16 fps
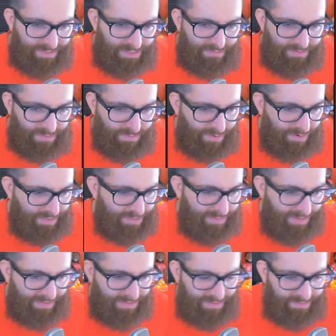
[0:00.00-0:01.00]
Chiefs are more
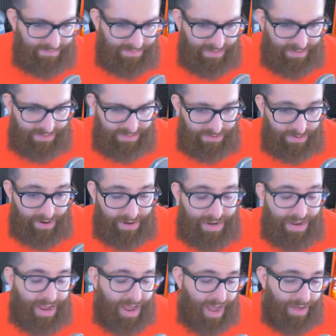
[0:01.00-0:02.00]
expensive than,
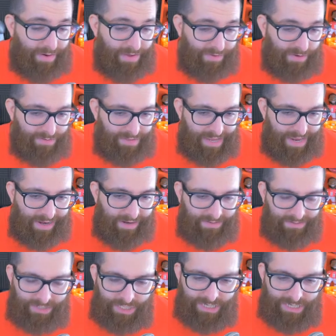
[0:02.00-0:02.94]
I'd rather go with the Eagles.